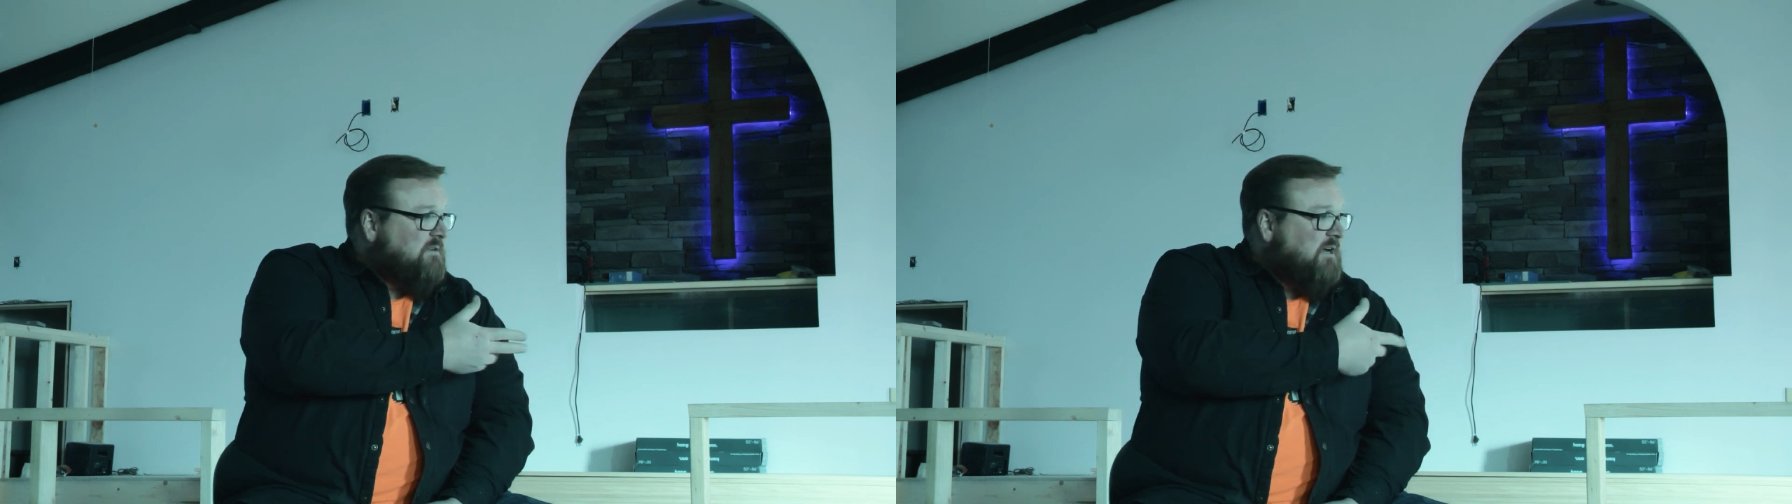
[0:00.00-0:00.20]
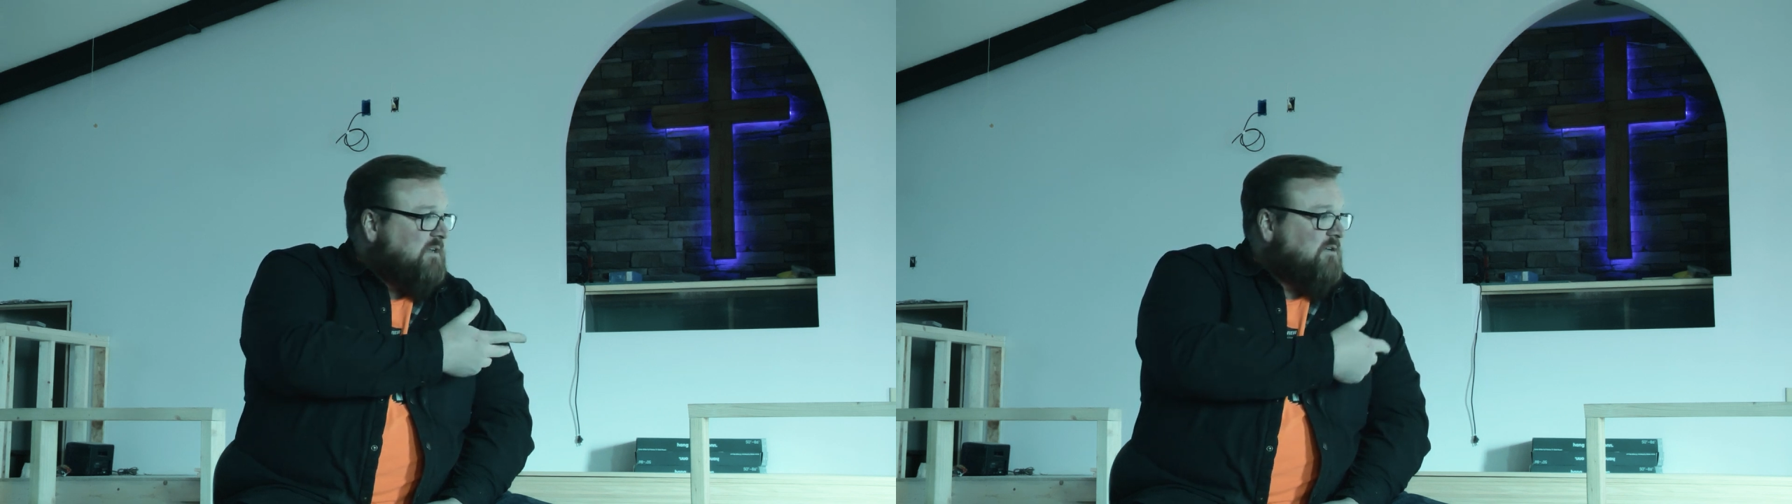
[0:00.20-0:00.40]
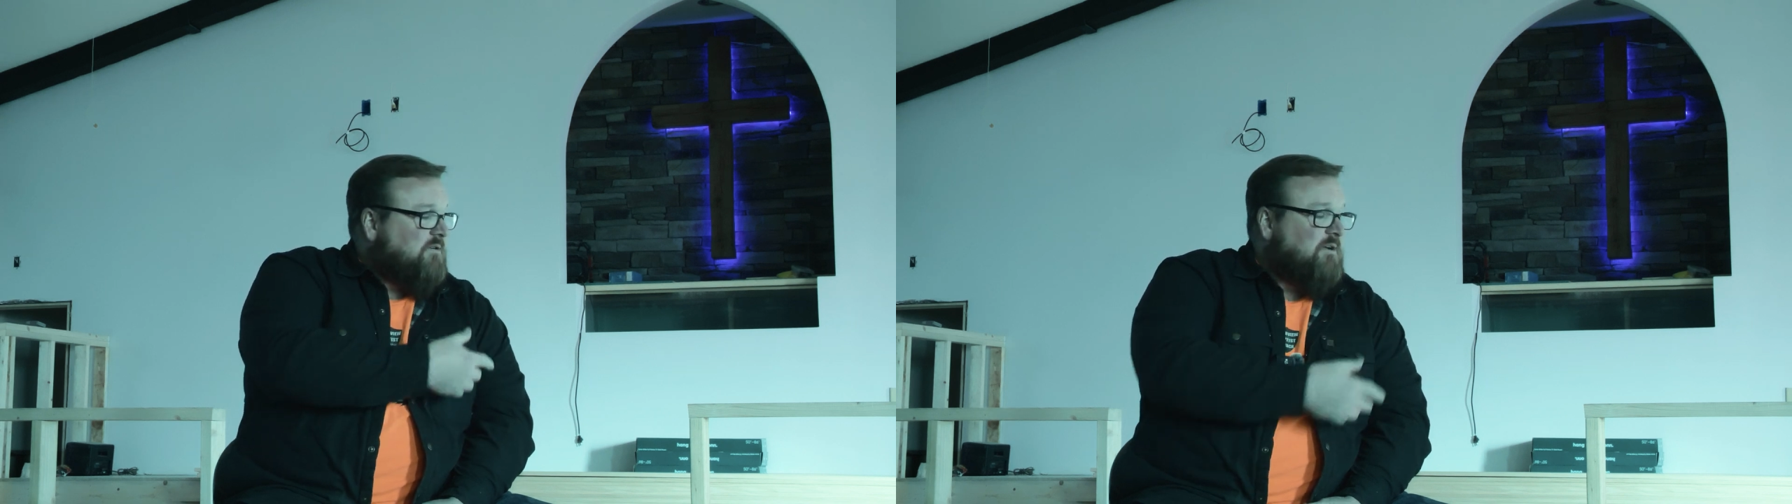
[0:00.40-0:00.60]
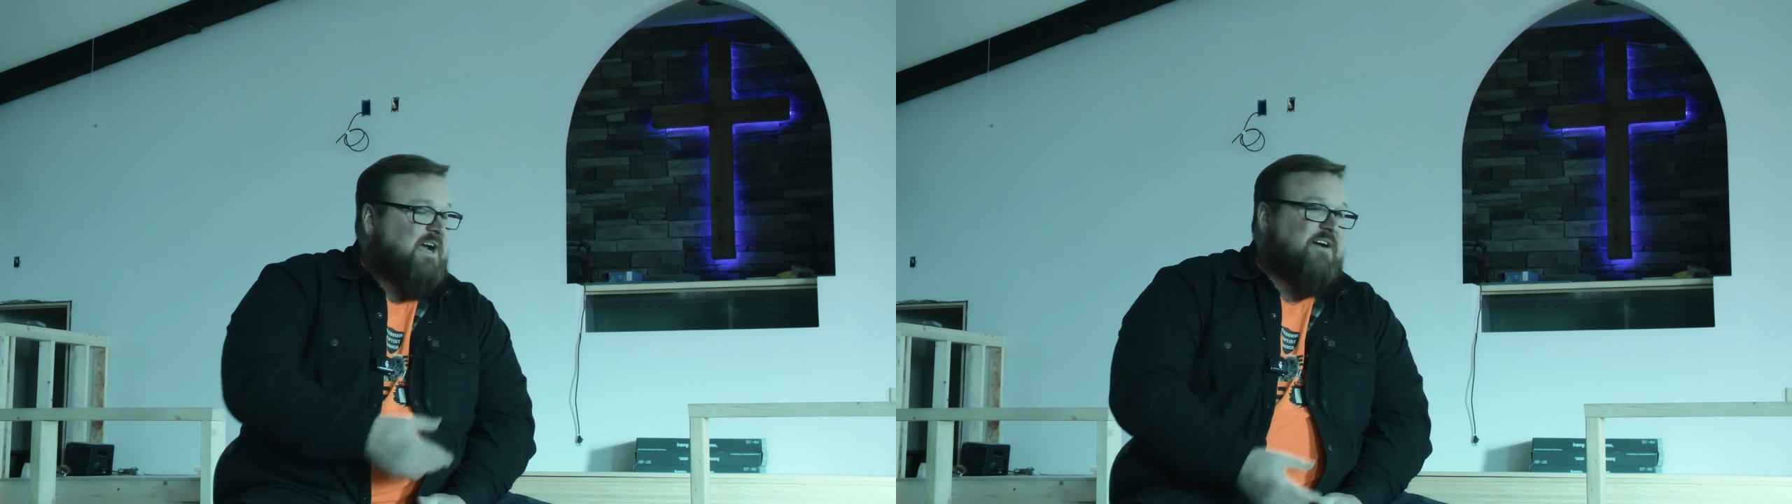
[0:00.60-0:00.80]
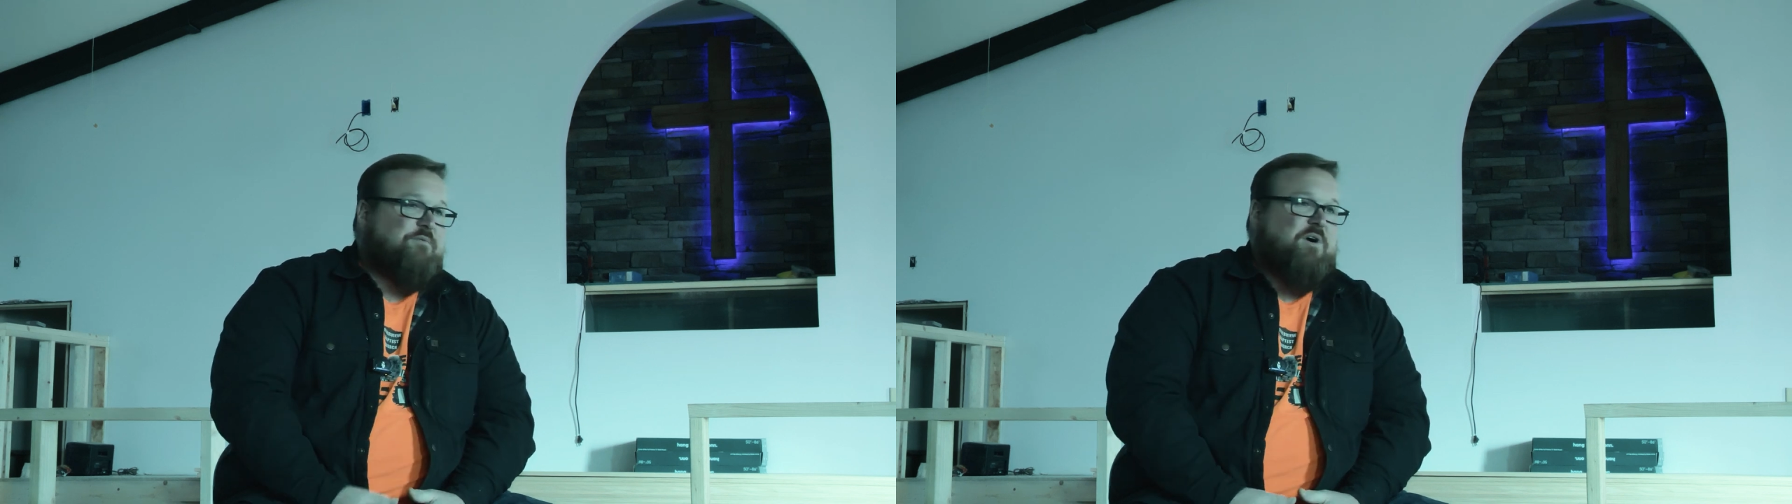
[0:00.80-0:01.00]
little
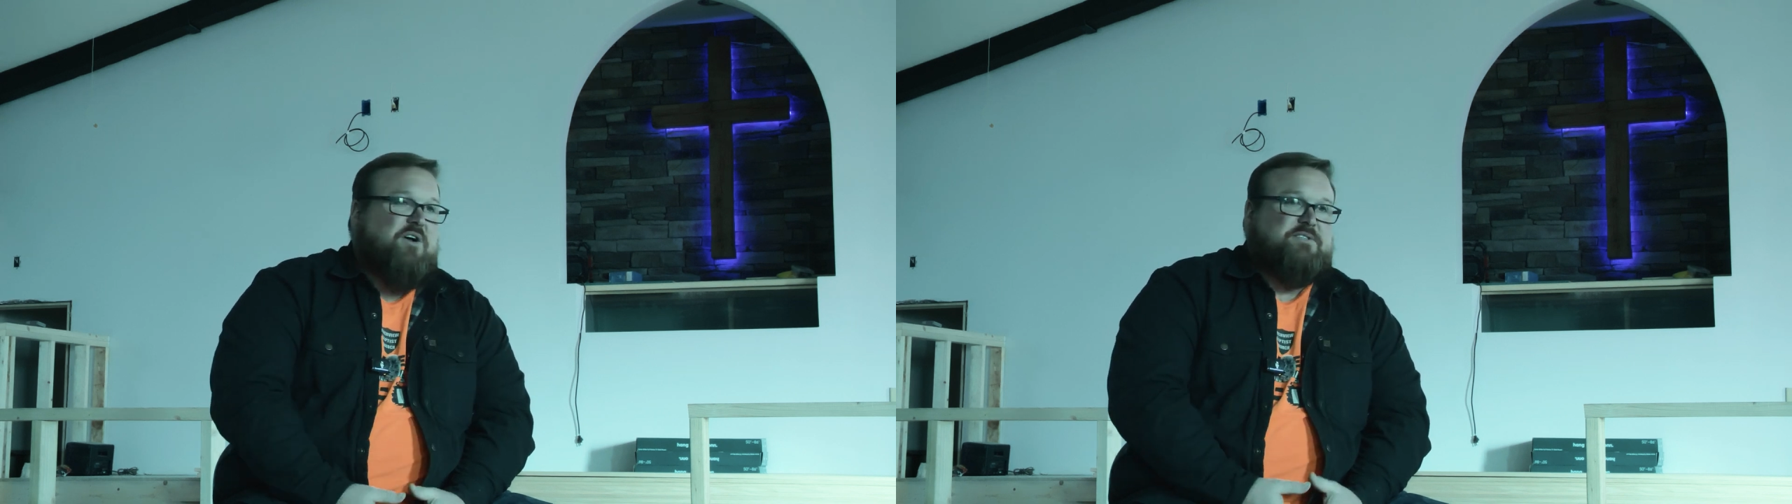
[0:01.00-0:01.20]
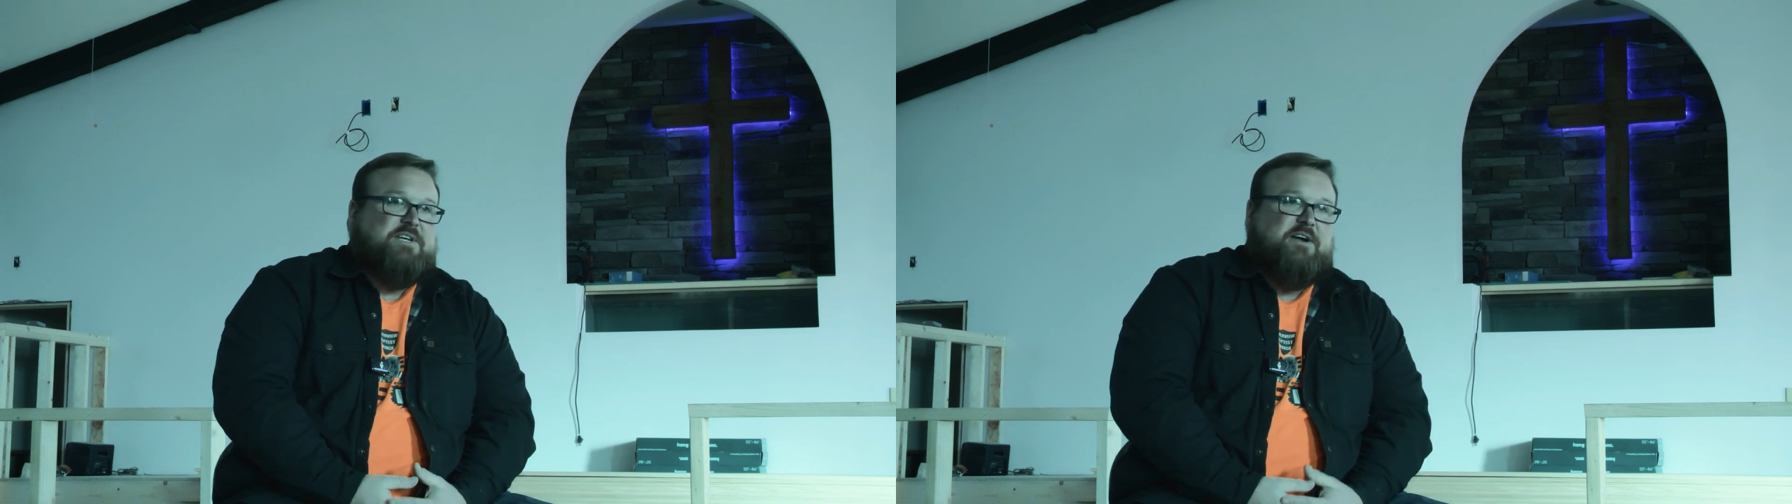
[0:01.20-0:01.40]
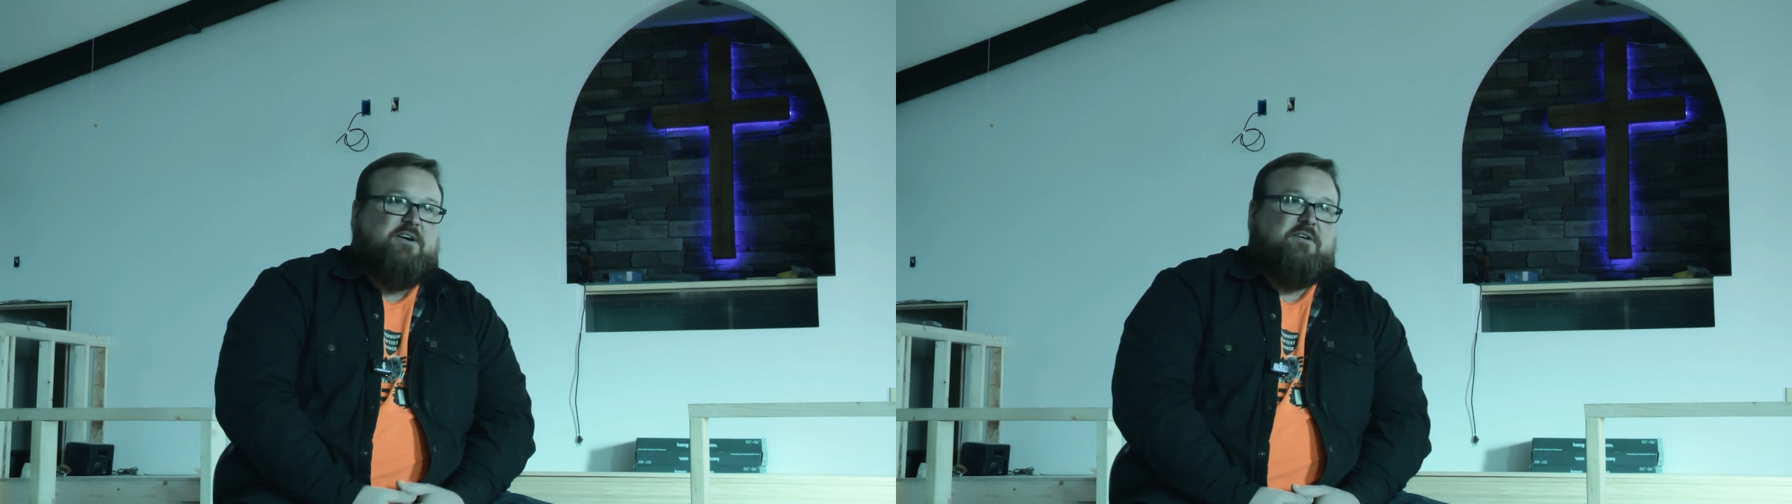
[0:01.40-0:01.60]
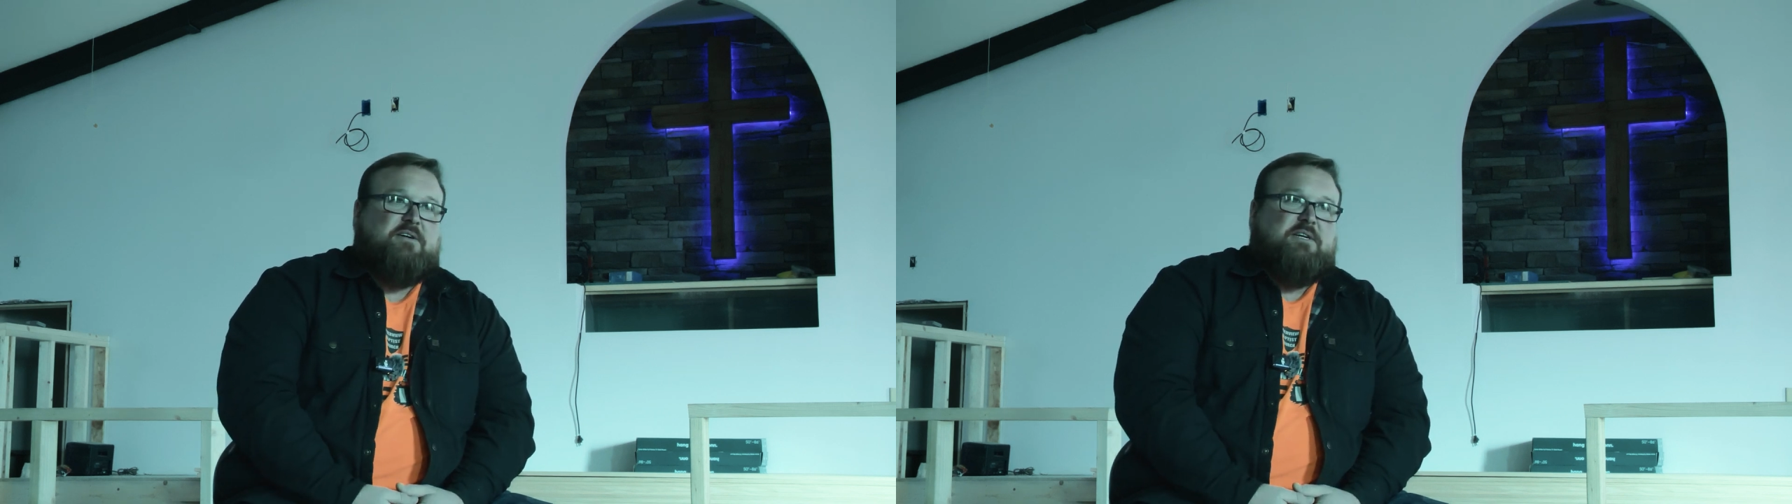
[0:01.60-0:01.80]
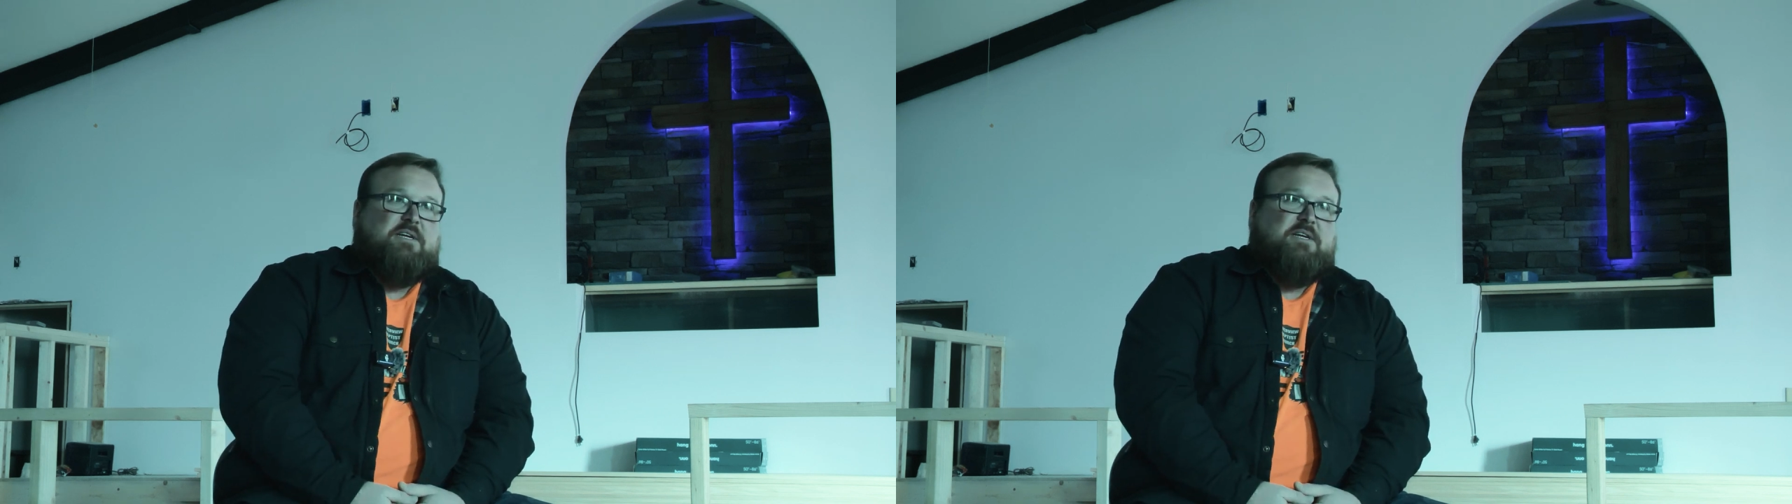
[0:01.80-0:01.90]
half walls here.